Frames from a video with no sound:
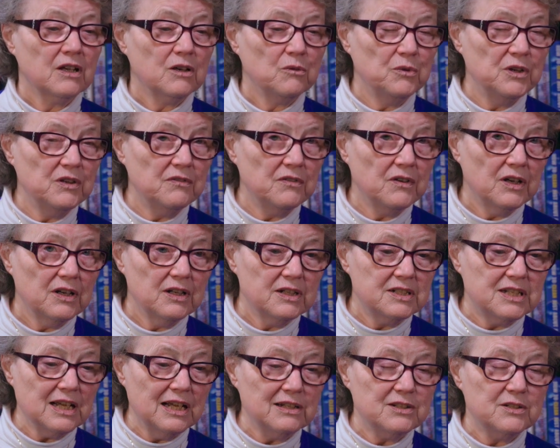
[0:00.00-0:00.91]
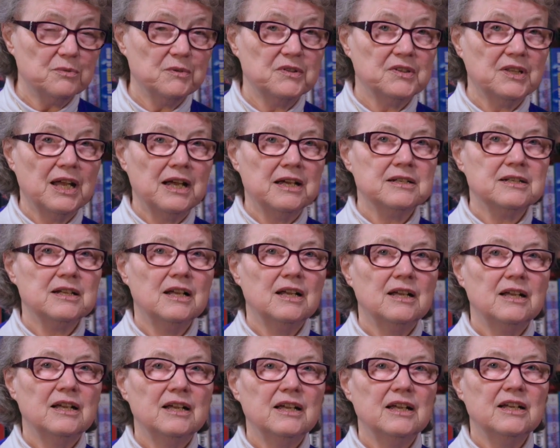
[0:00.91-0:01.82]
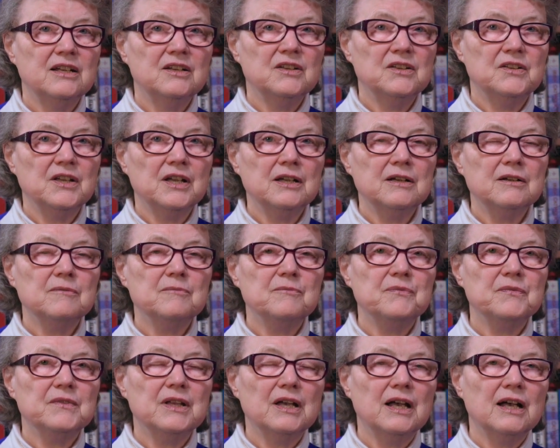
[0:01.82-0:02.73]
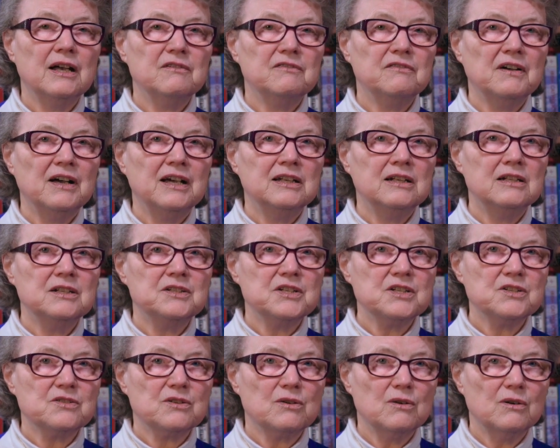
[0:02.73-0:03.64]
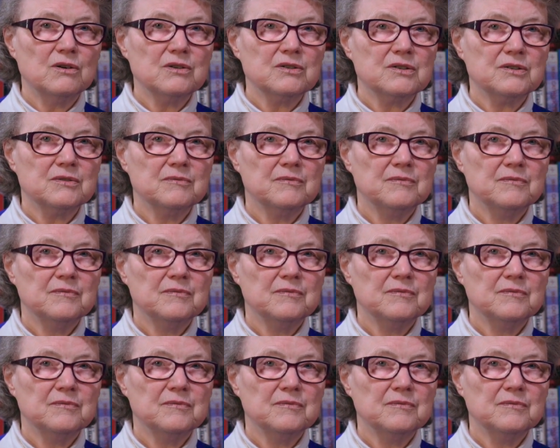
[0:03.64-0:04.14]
We've dealt with that in the final discourse.